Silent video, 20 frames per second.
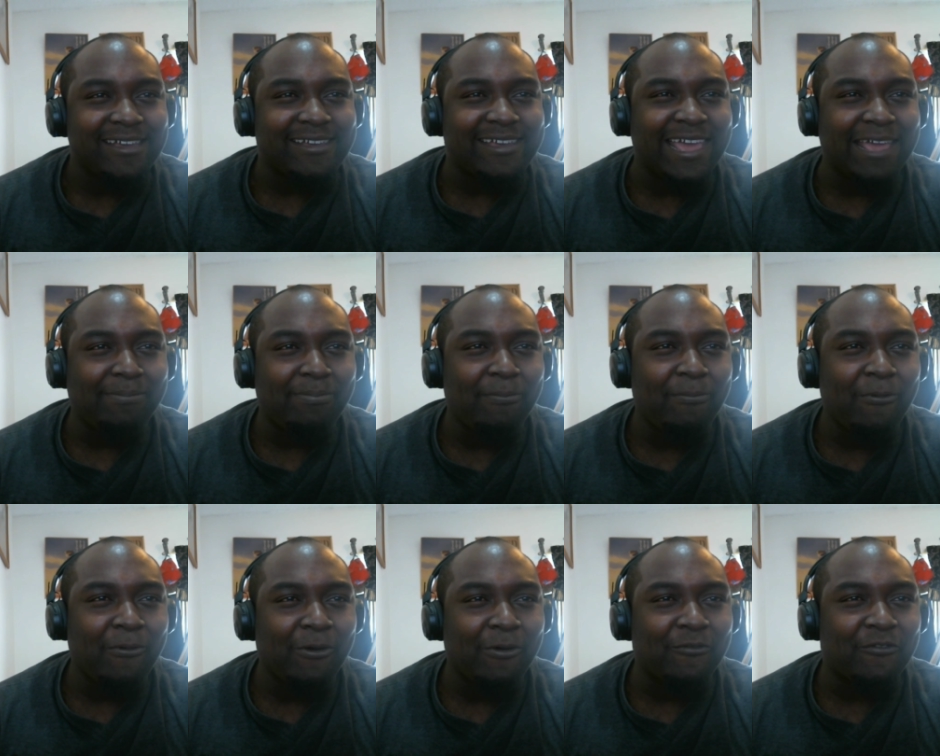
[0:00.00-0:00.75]

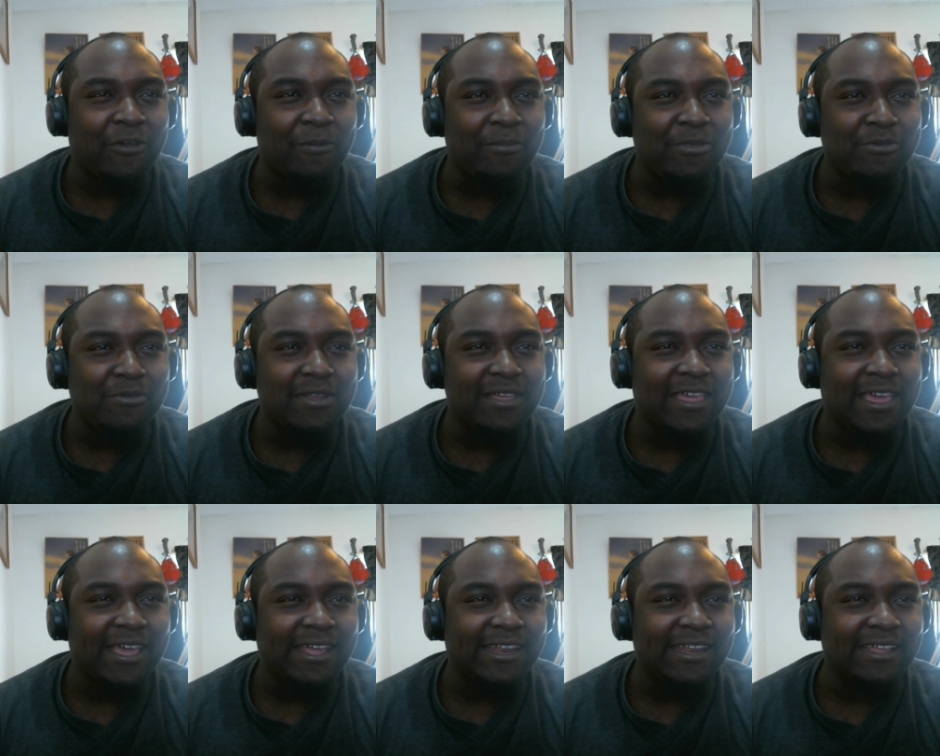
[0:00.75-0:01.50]
capable of
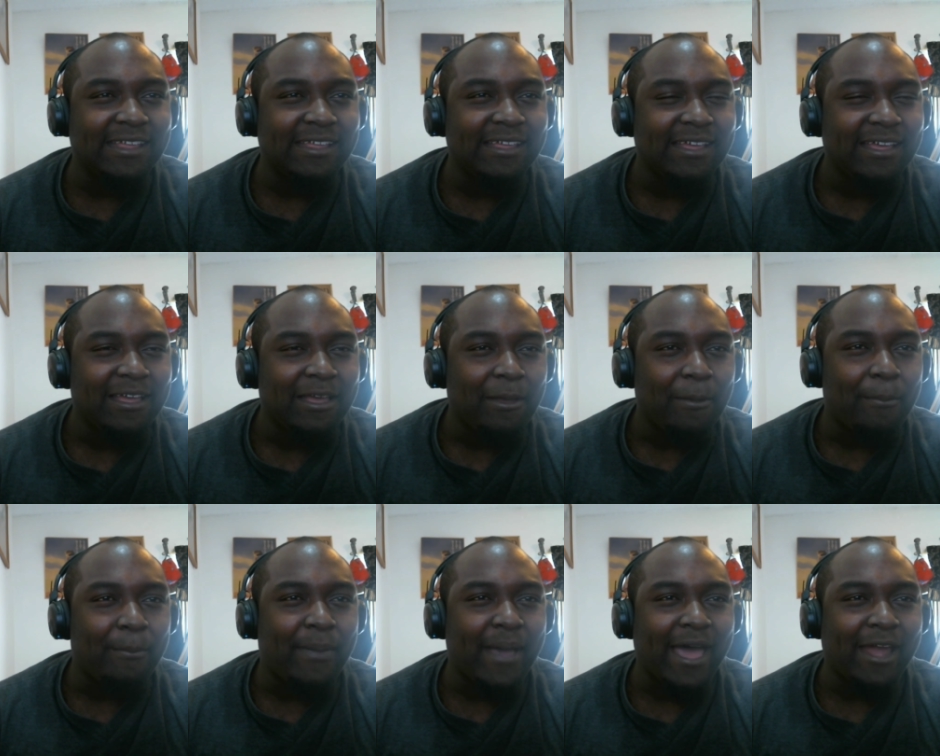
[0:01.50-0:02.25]
communicating
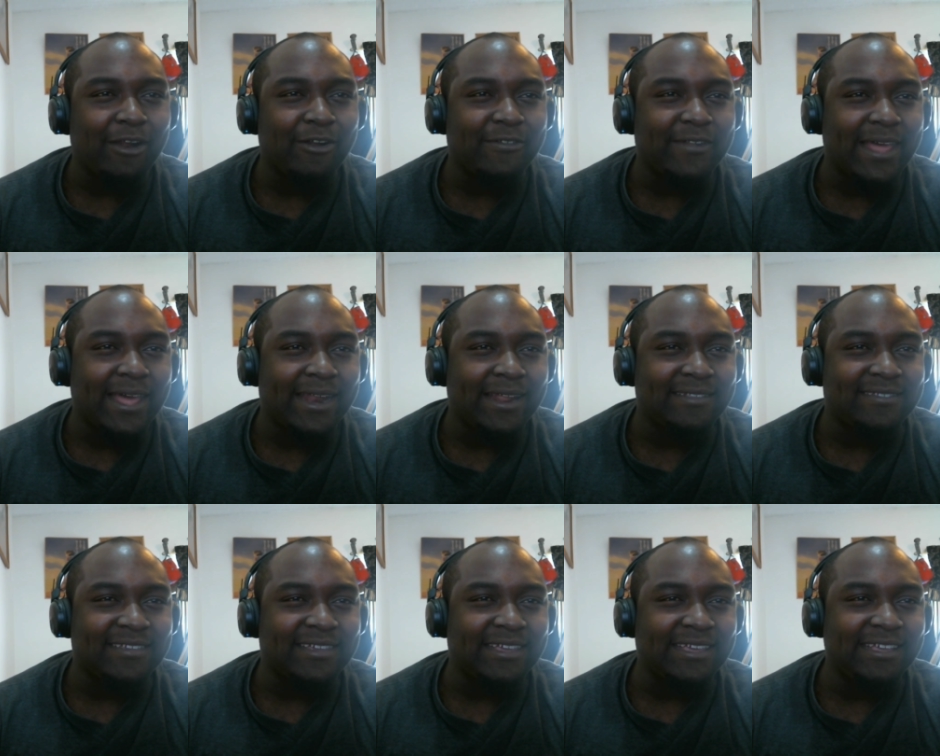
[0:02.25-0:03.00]
battle data
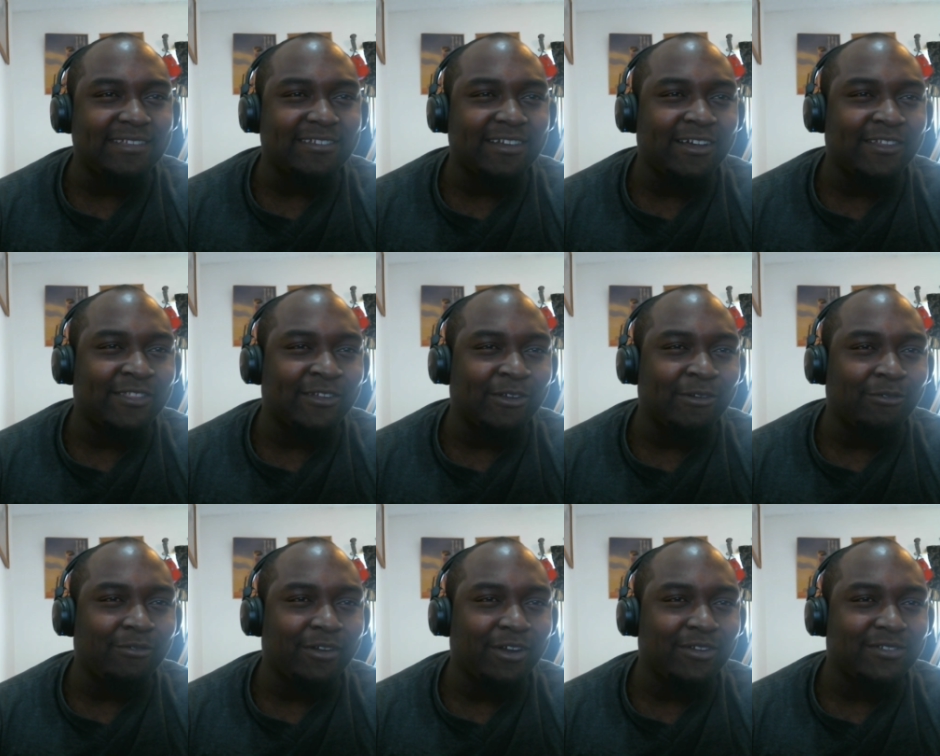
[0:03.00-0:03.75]
to each other
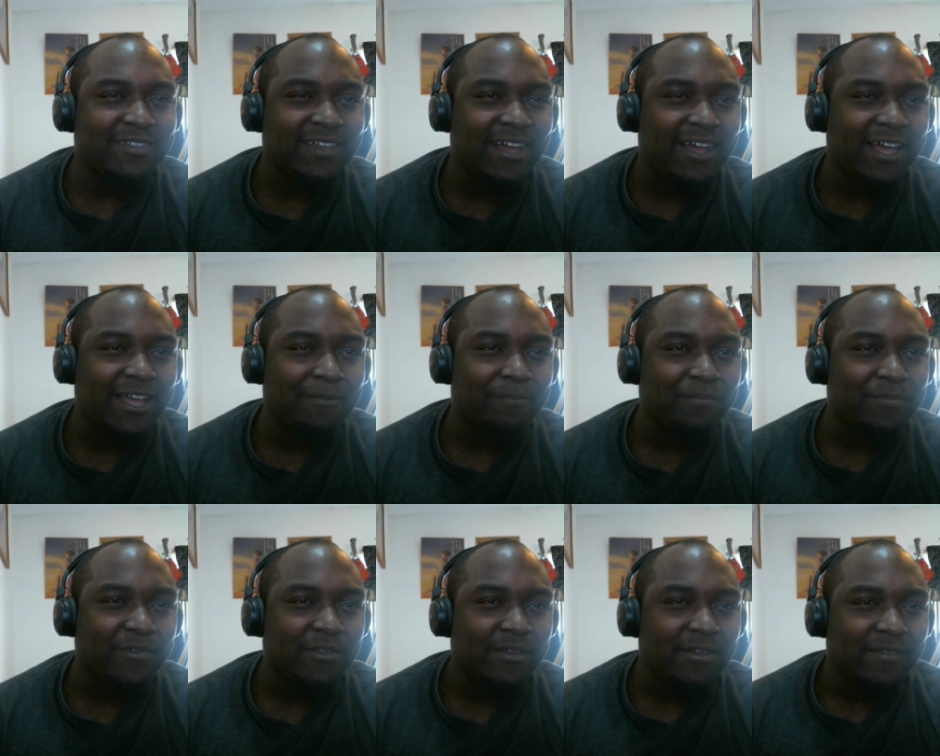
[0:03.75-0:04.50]
in real time,
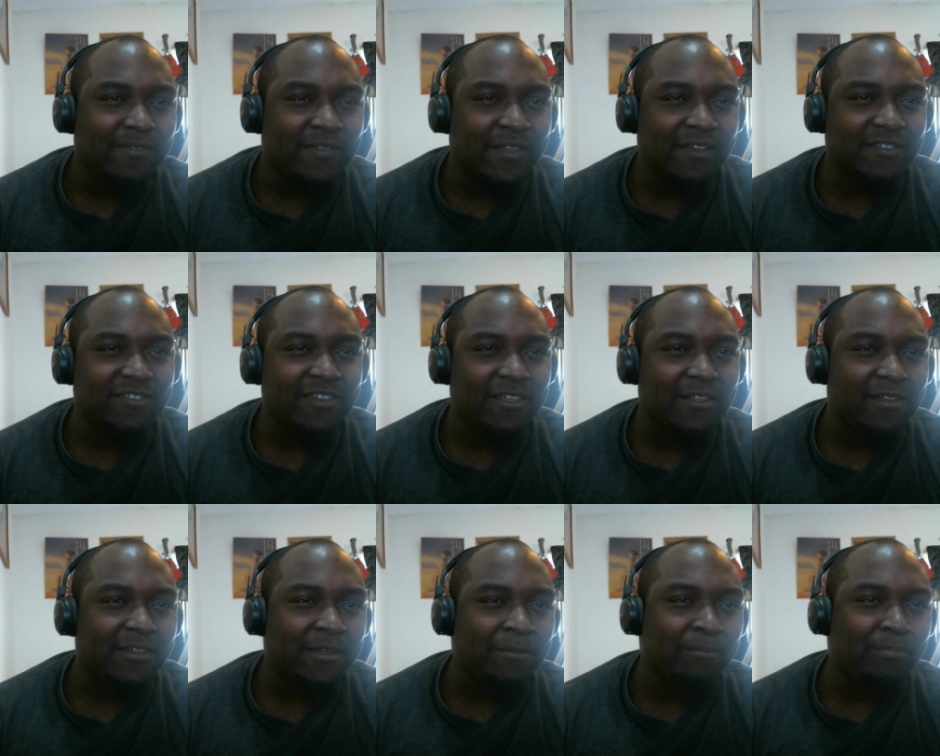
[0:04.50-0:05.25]
thus
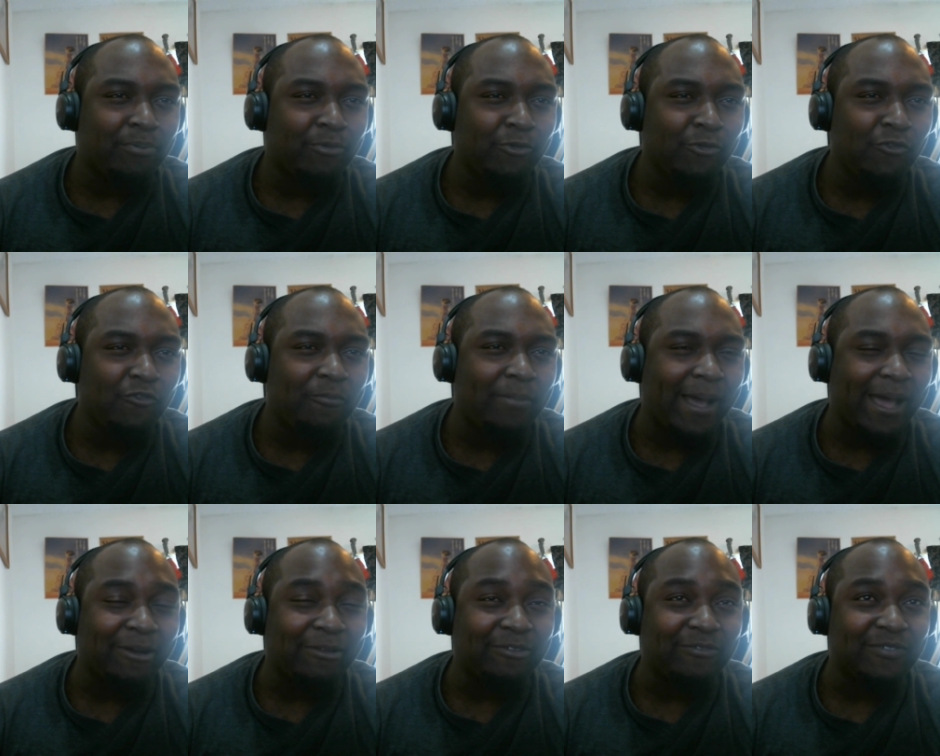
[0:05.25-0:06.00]
improve
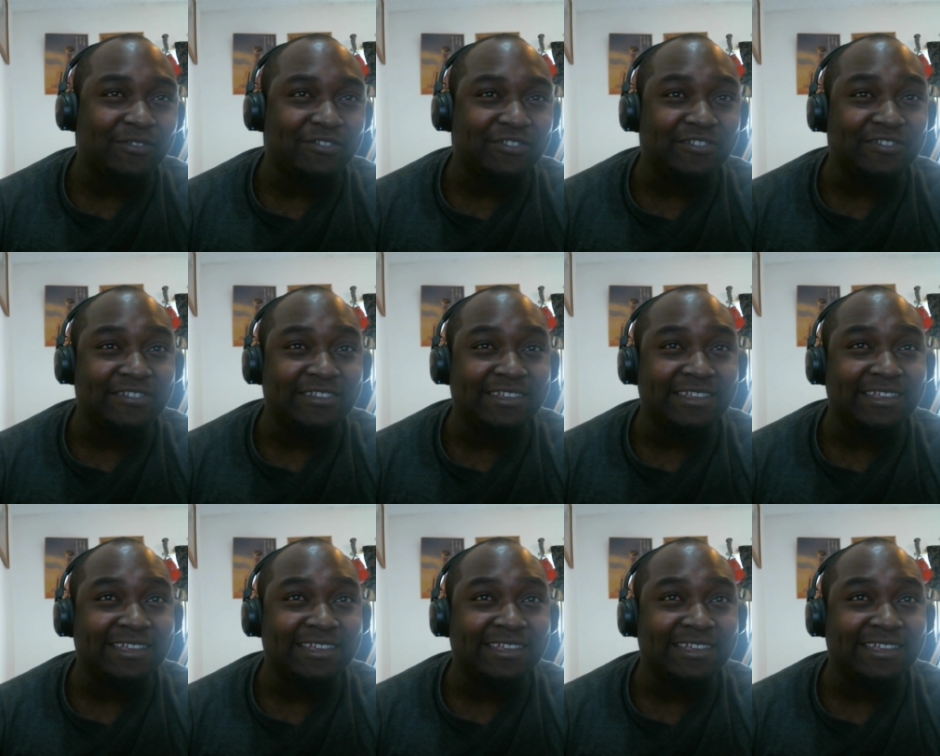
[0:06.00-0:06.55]
battle efficiency.